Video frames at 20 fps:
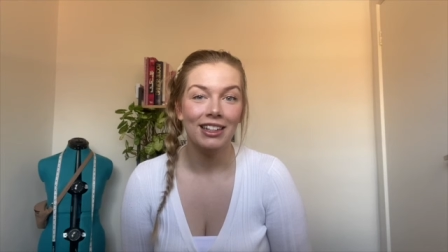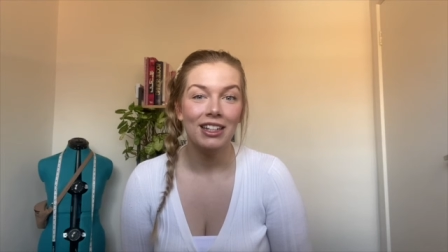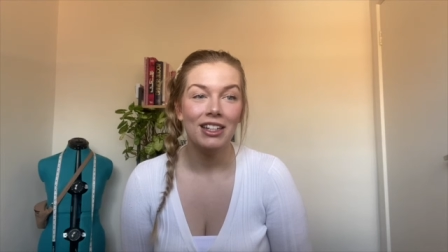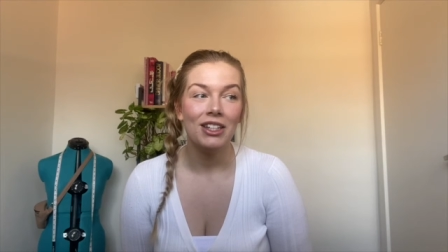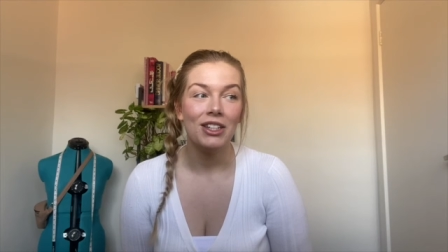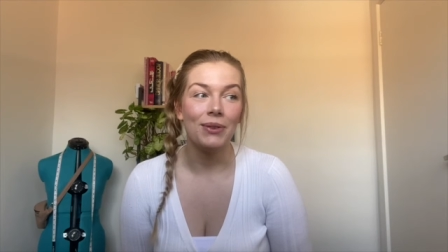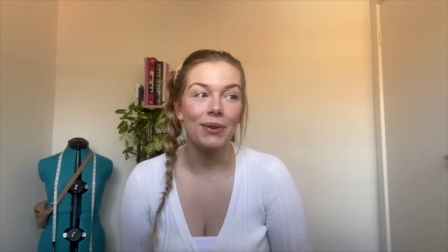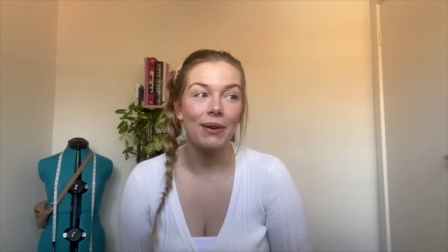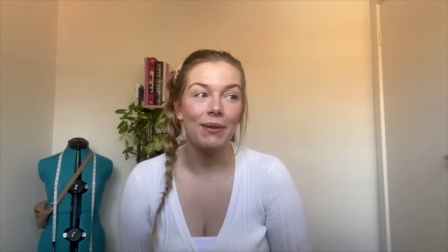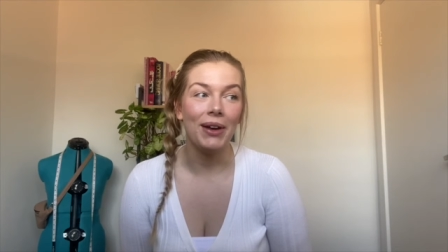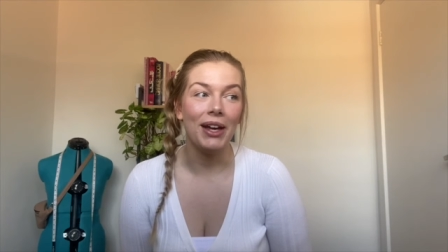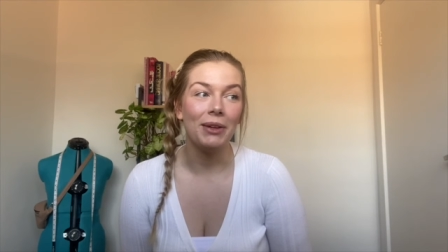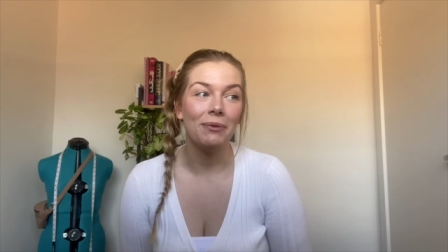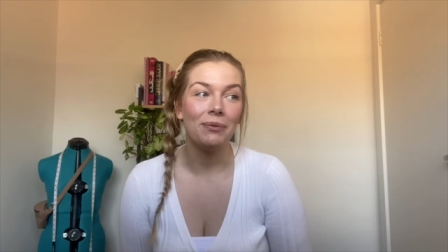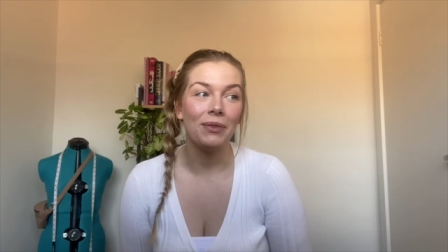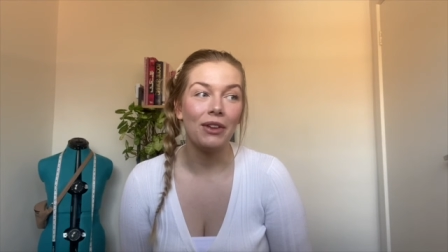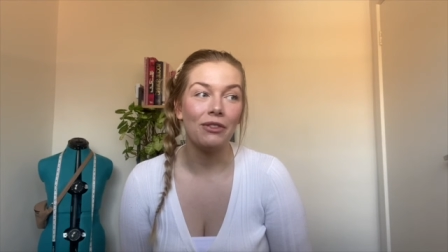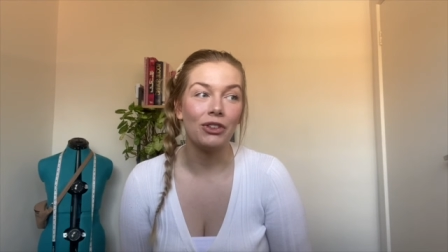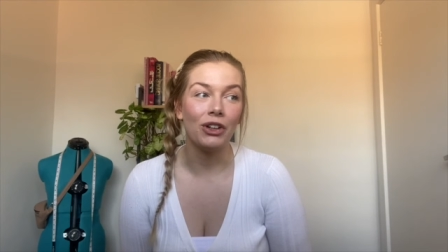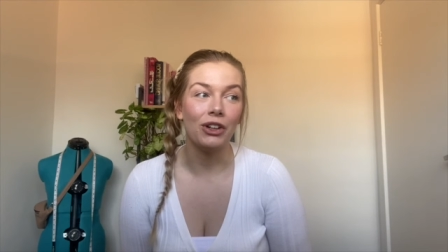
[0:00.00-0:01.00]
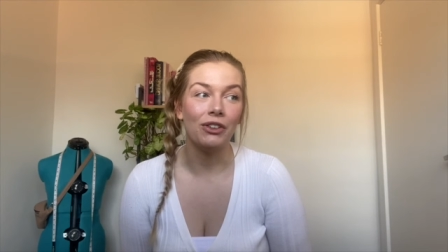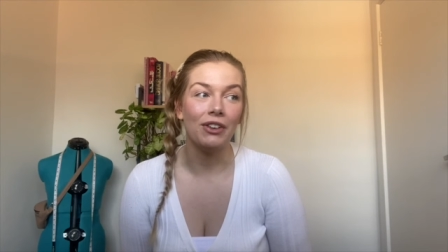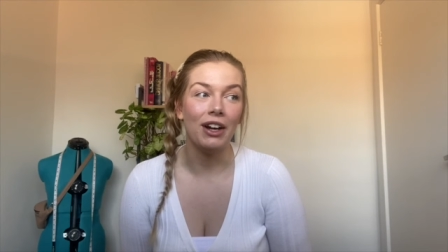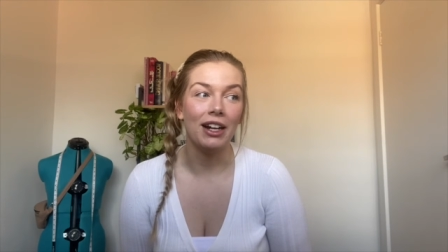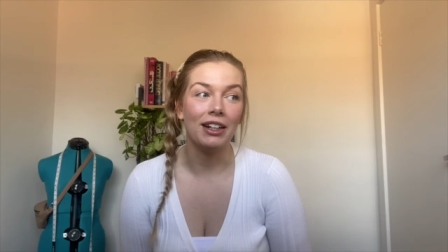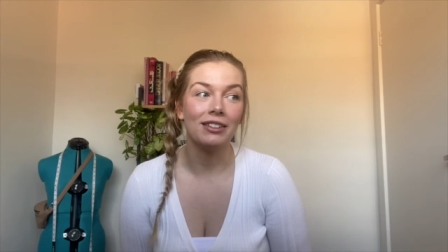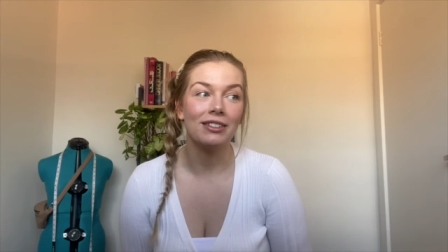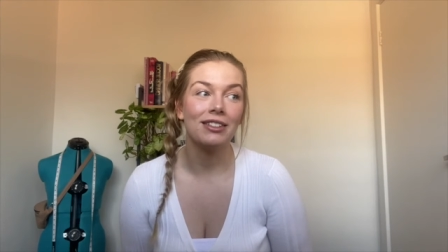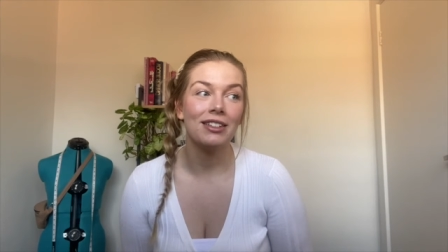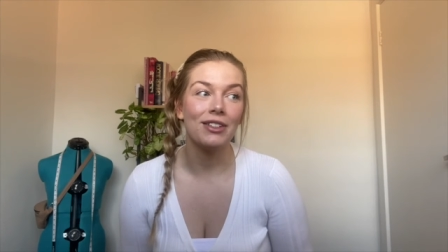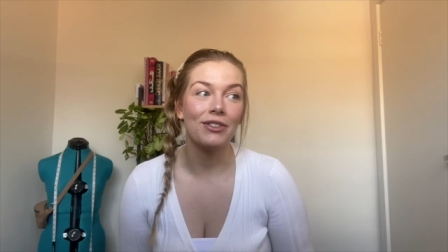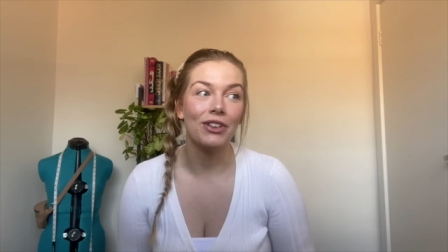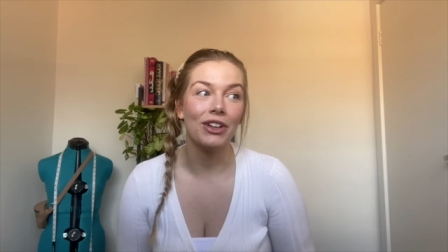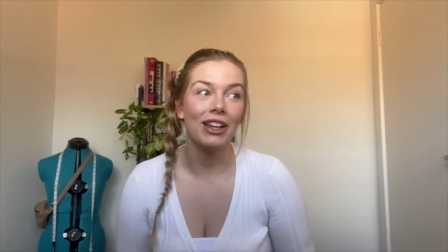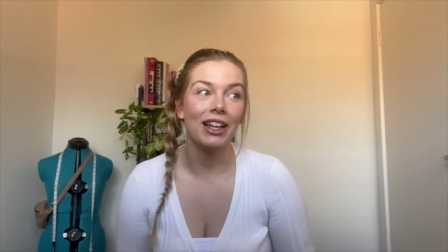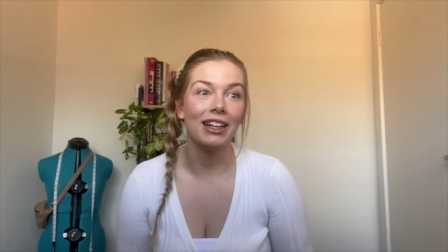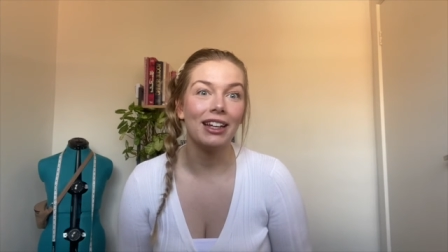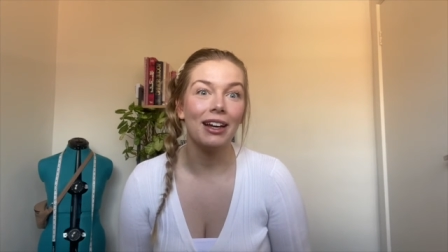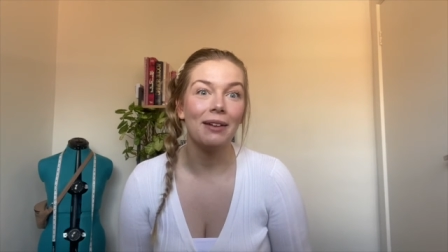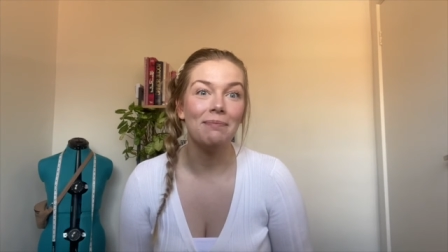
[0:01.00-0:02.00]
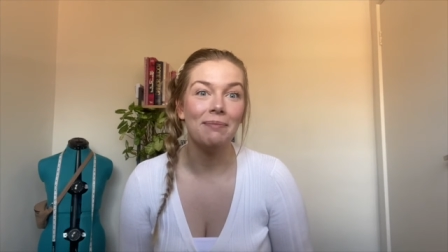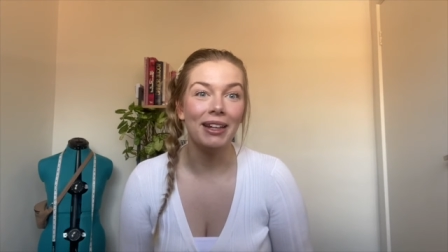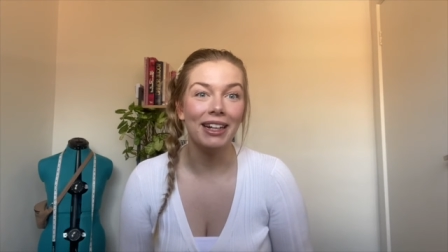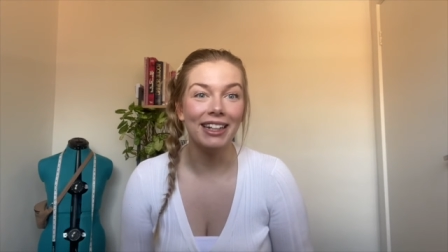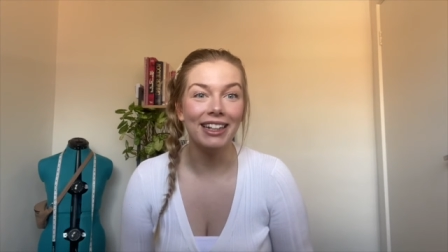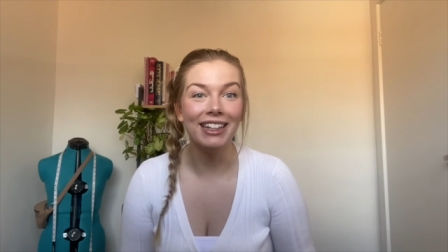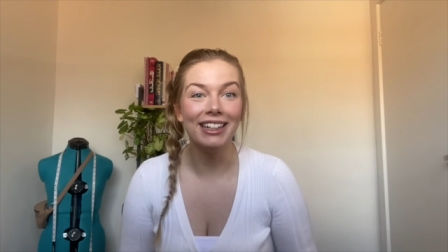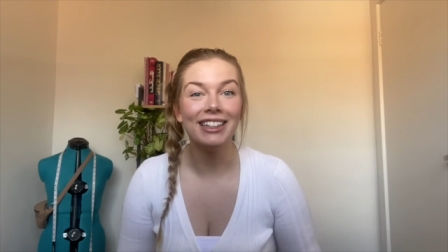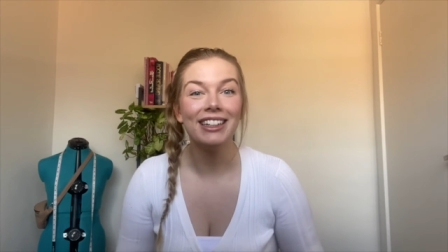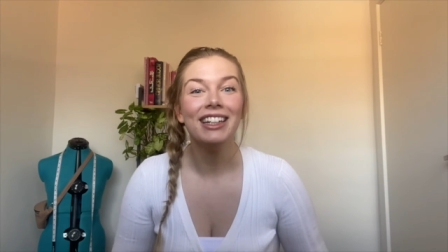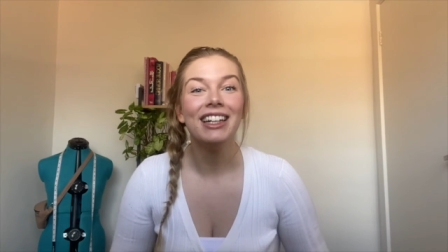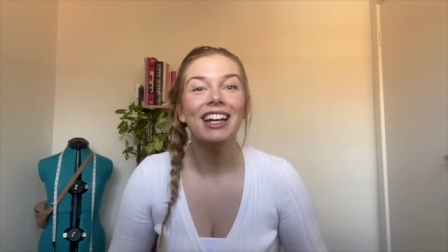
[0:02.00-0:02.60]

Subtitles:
So anyway, I've got to run because I've got like a minute,